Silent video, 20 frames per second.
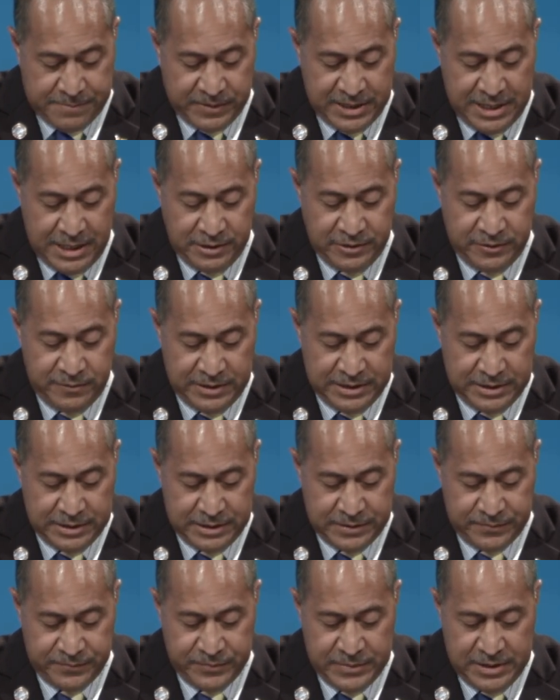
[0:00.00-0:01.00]

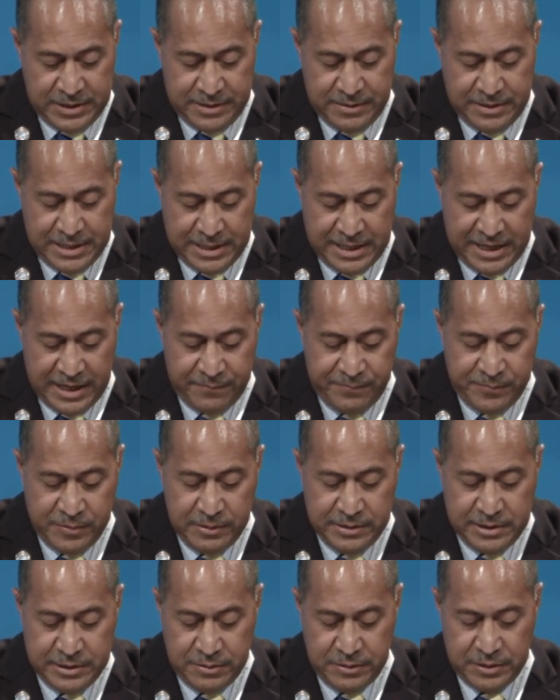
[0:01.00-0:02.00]
countries that have
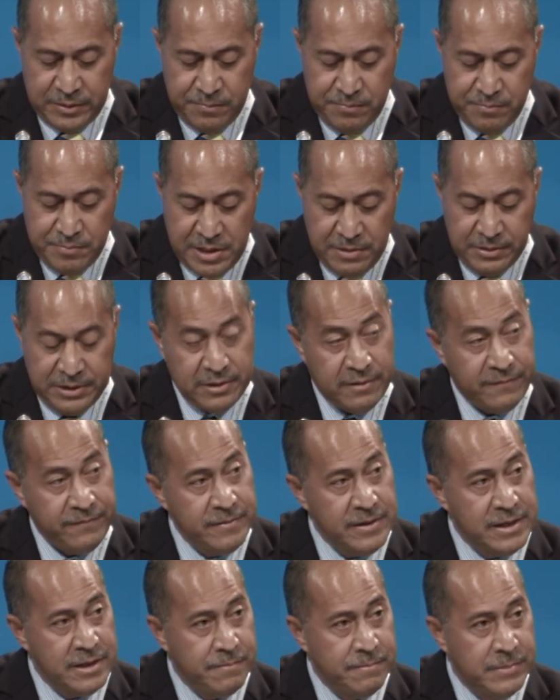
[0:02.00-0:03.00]
produced most
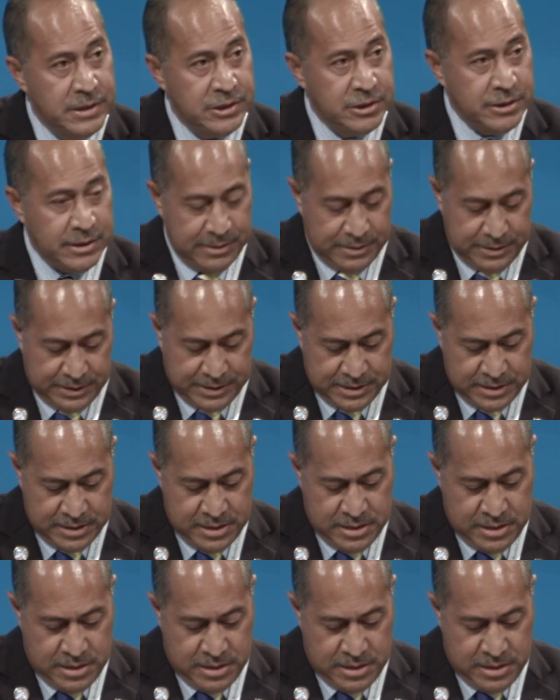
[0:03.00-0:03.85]
of the emissions